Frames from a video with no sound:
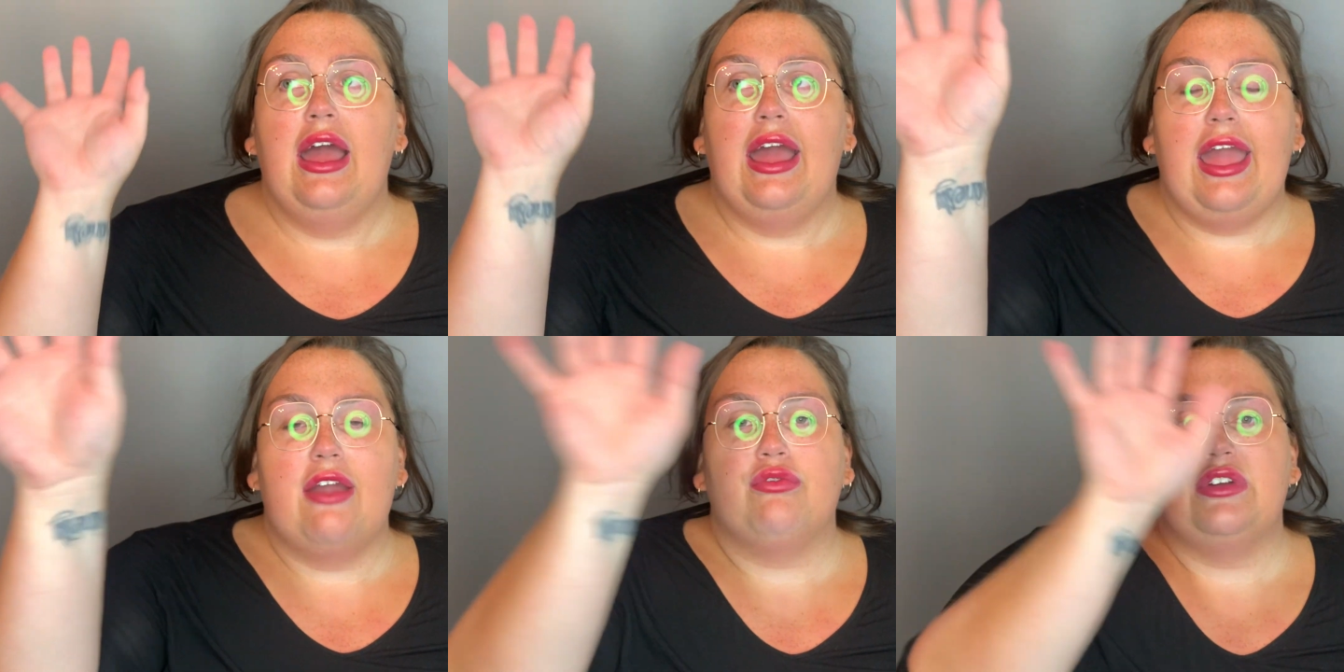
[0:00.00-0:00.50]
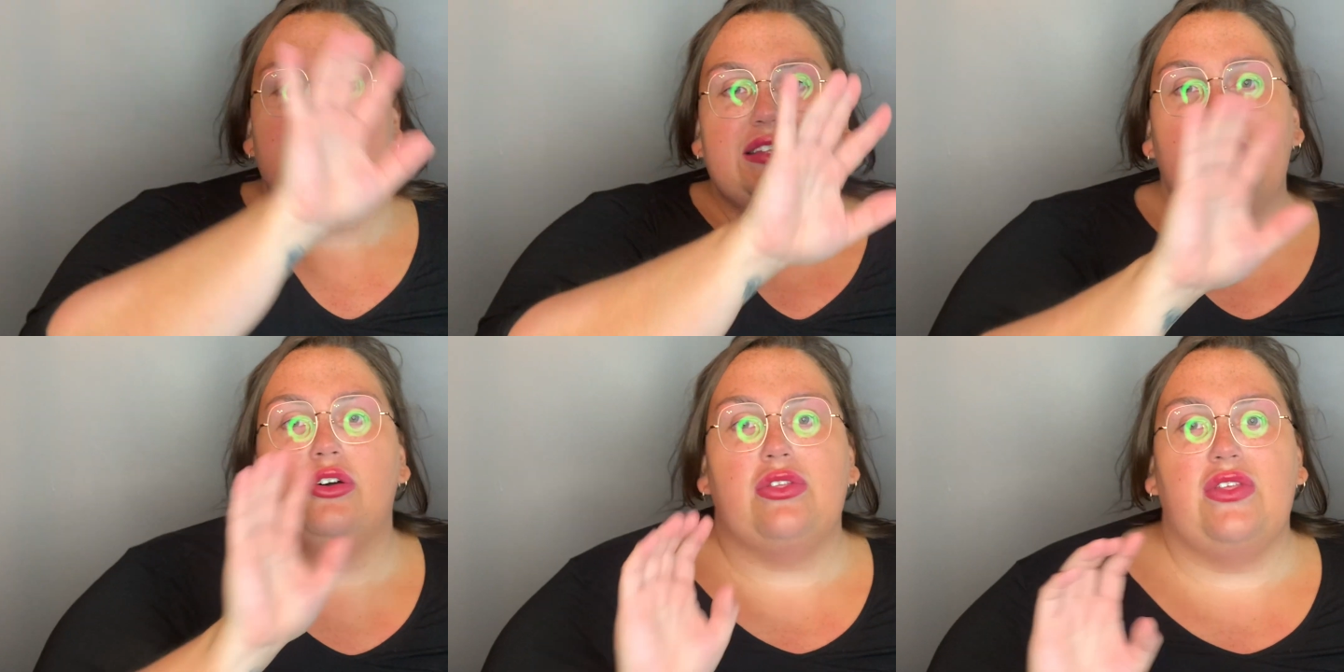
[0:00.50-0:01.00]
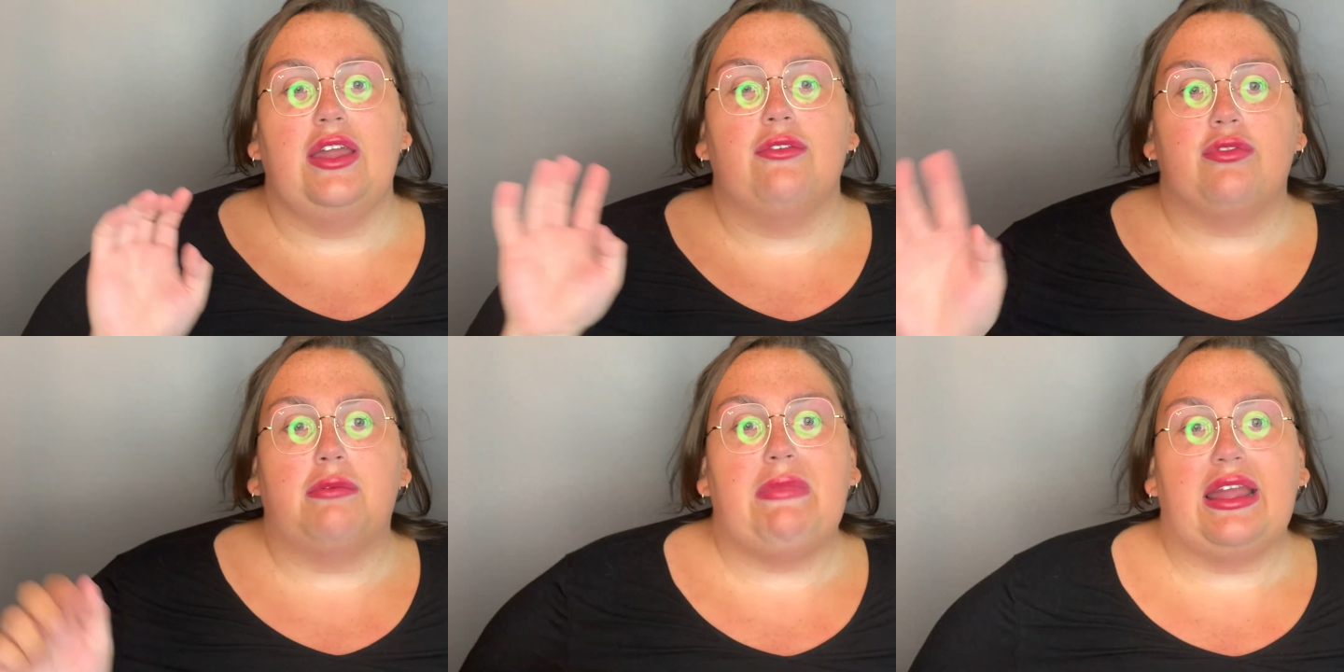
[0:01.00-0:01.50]
every single thing
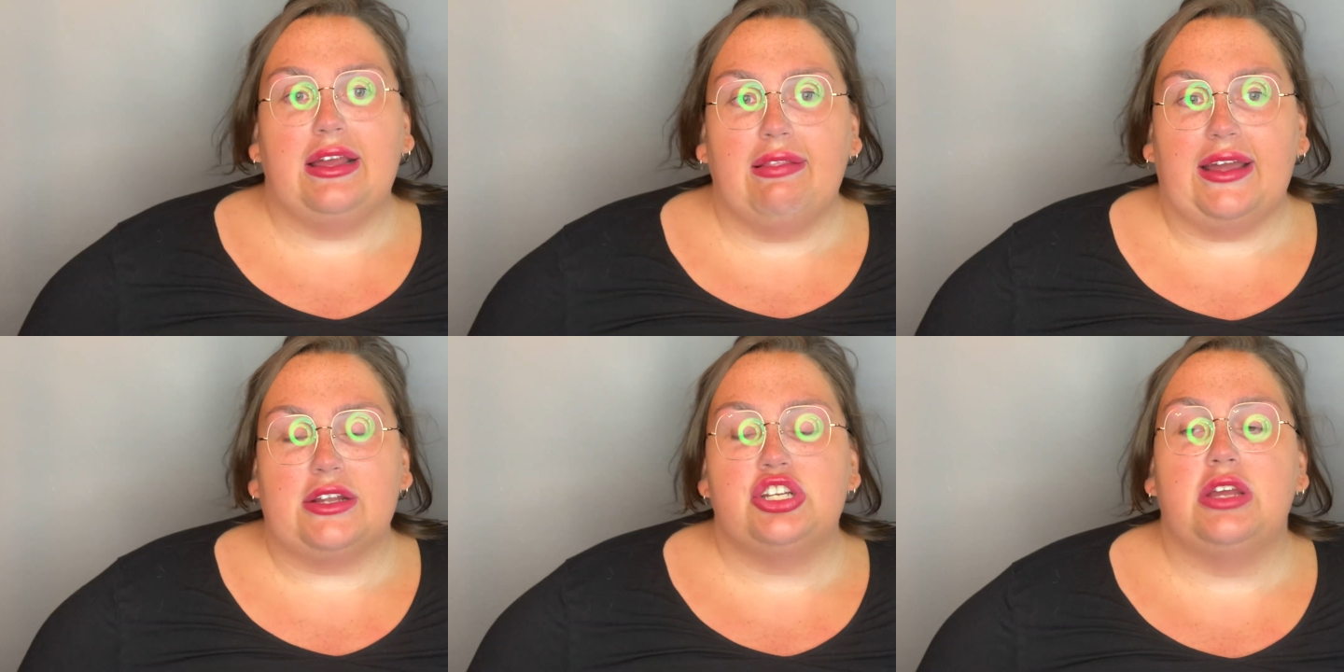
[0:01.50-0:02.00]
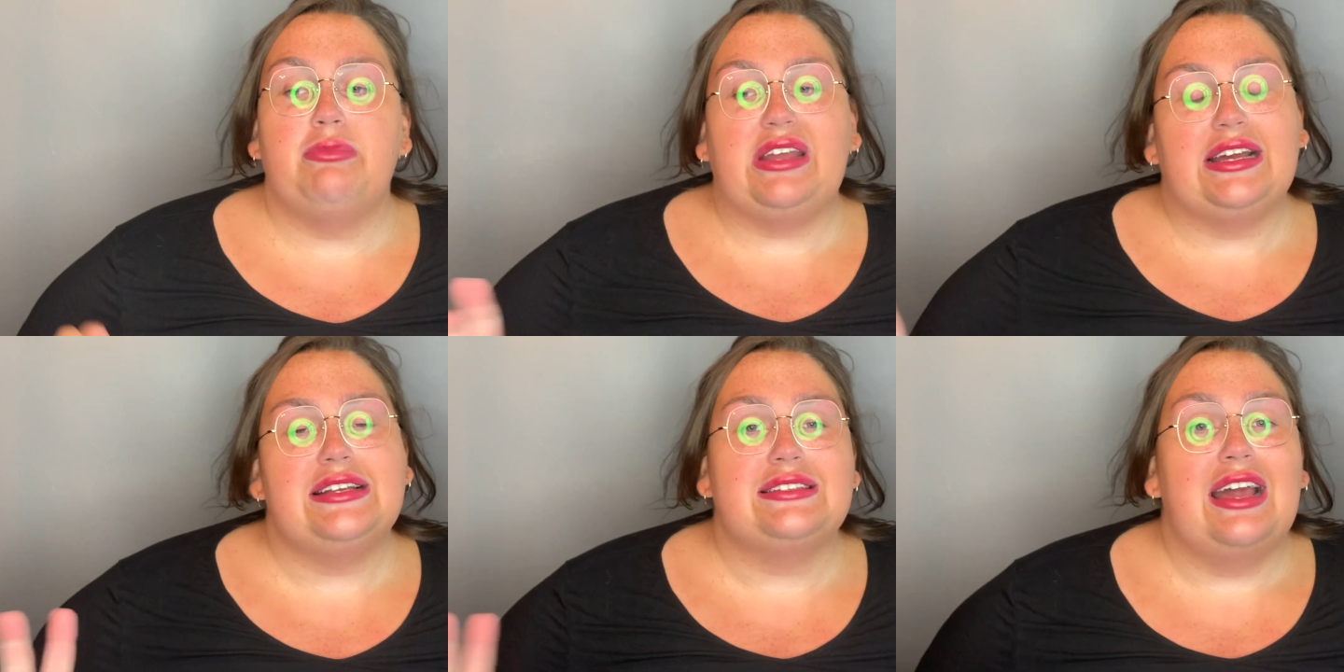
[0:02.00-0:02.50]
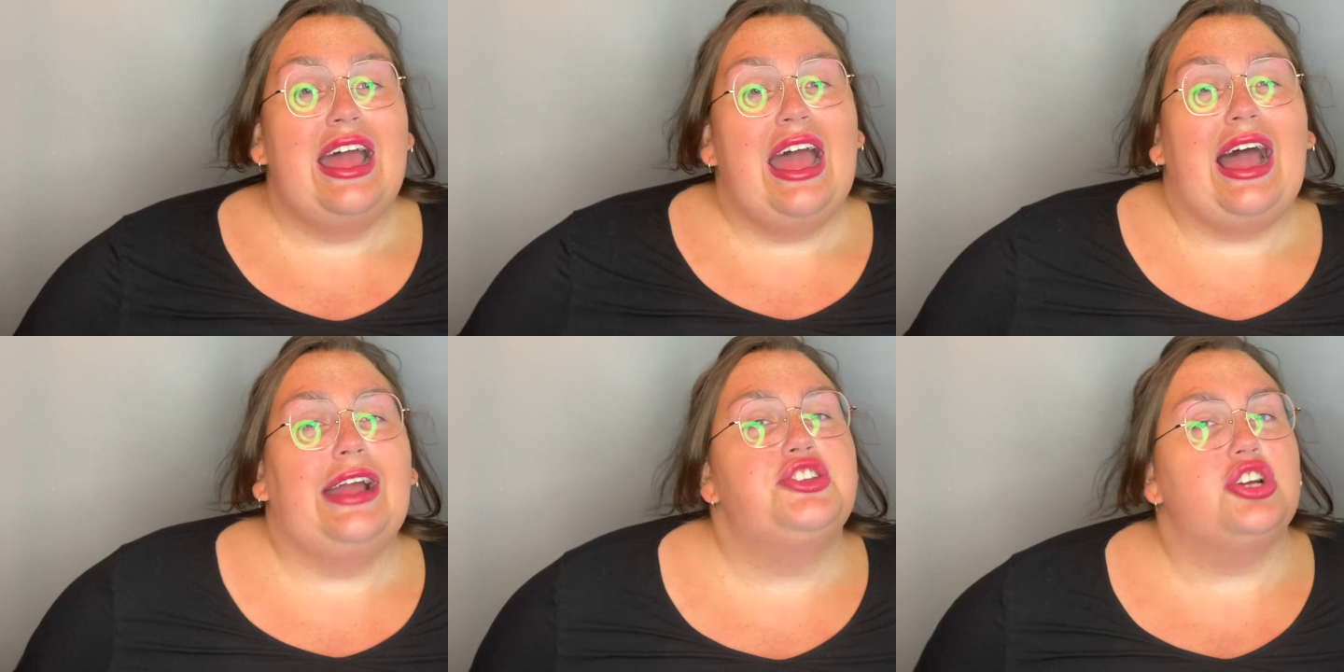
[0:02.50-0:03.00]
from my collection because
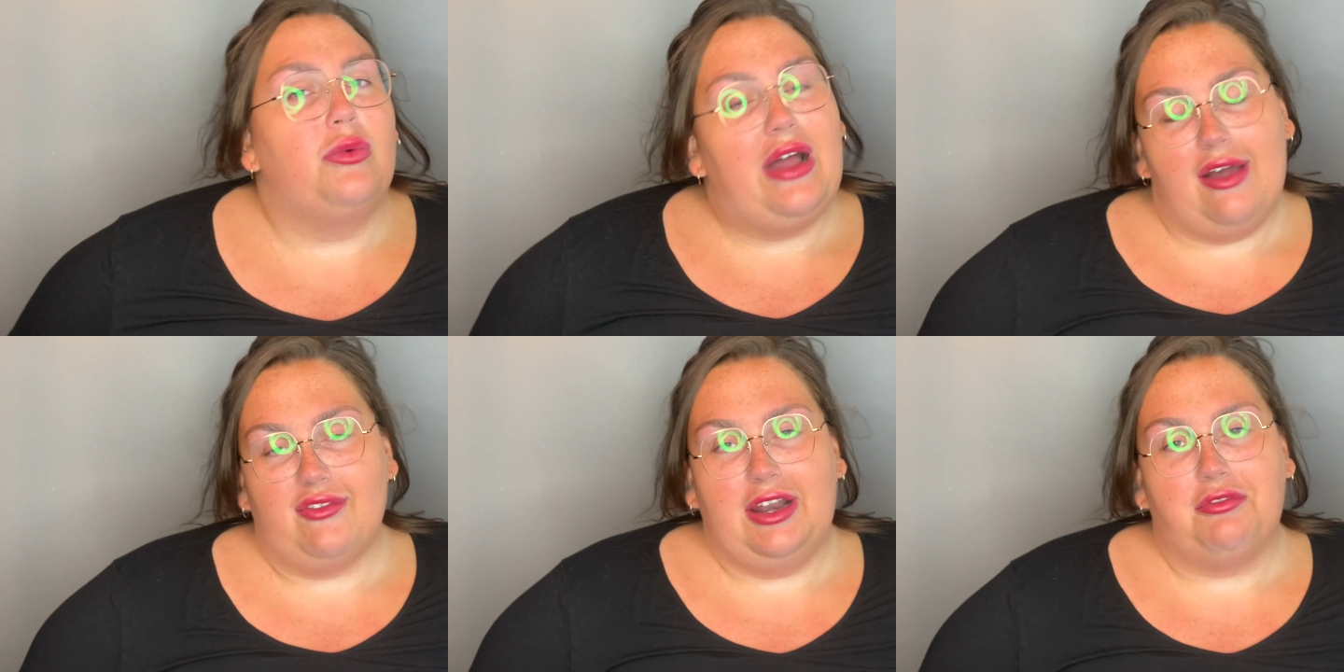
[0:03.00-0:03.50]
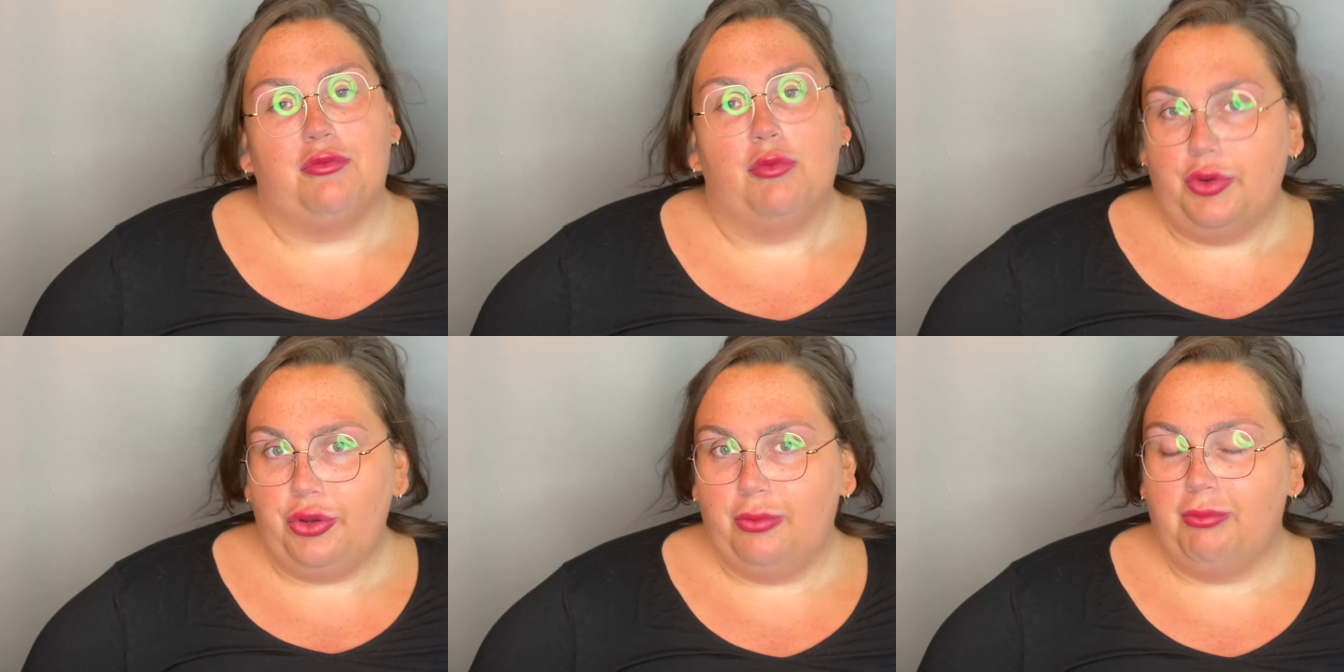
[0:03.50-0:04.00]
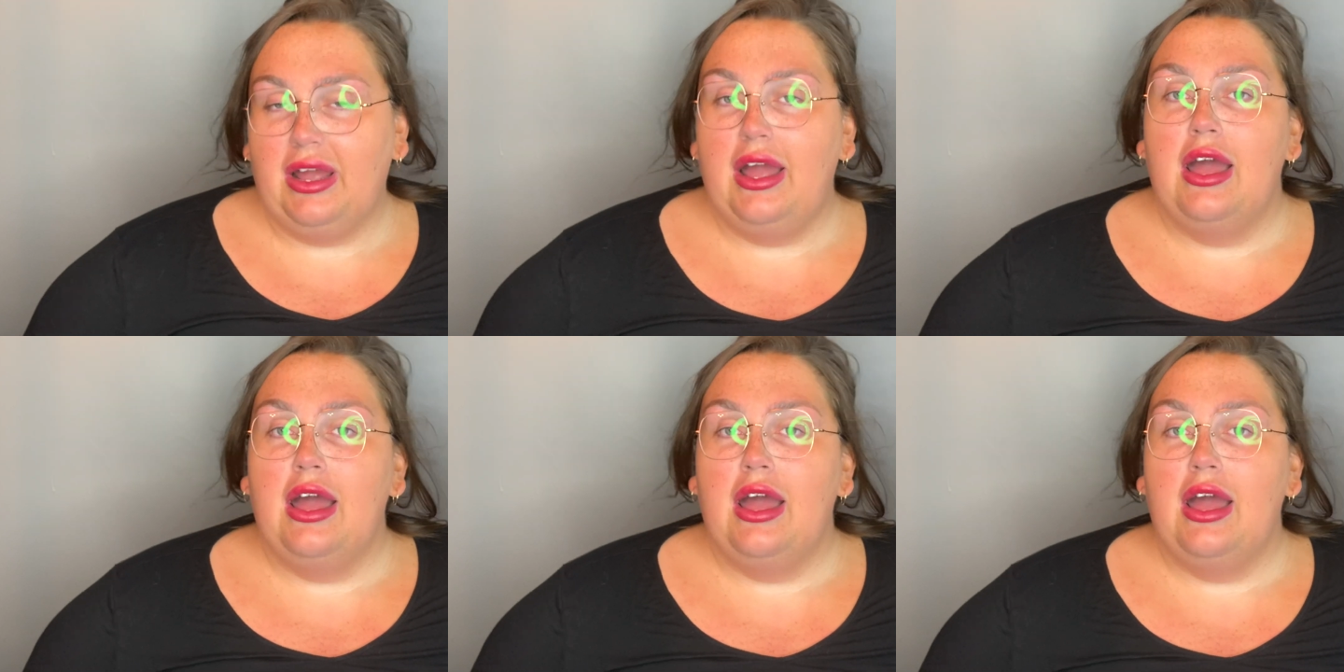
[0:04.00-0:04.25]
I don't have enough room